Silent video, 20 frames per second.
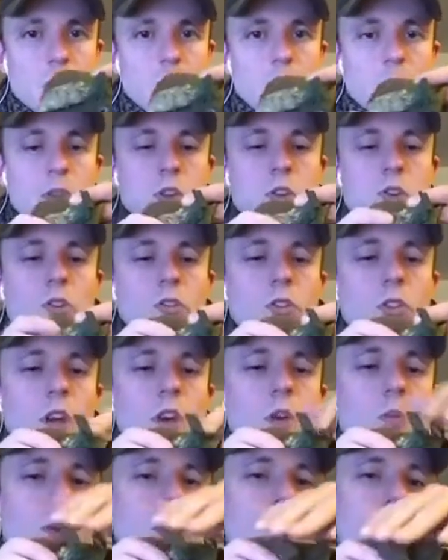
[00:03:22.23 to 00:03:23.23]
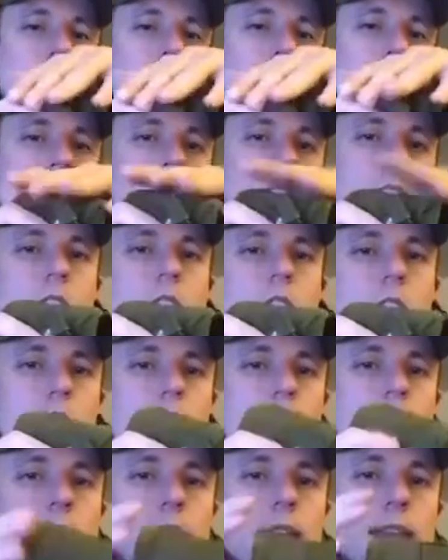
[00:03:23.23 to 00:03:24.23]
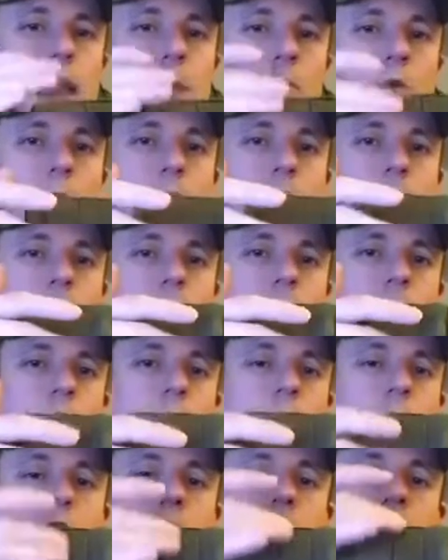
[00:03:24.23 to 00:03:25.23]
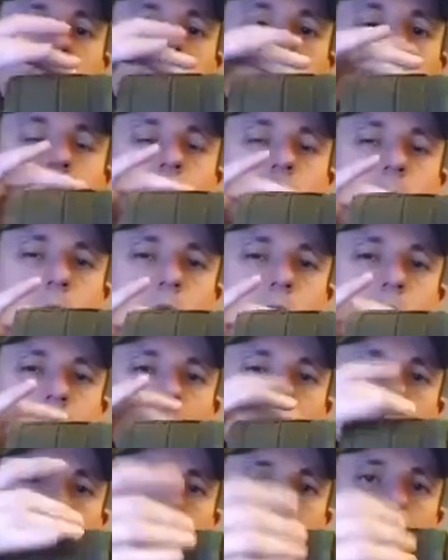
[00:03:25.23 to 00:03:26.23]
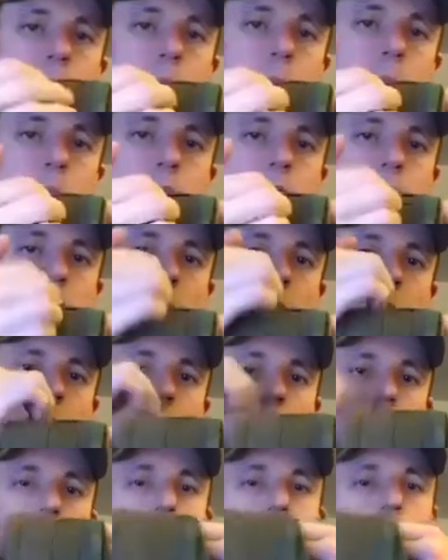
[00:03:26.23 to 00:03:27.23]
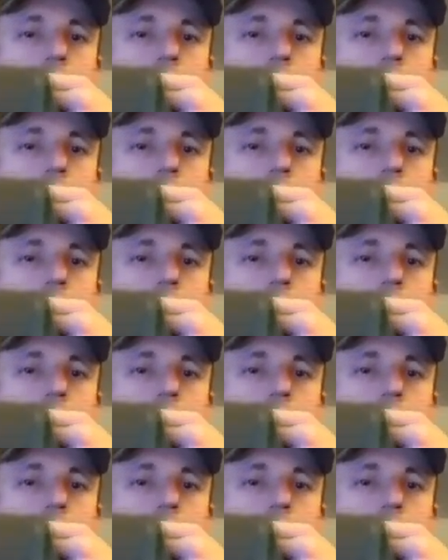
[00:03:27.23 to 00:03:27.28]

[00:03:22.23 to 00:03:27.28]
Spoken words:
because when I also wear a camelback, so on my shoulder straps this will be where the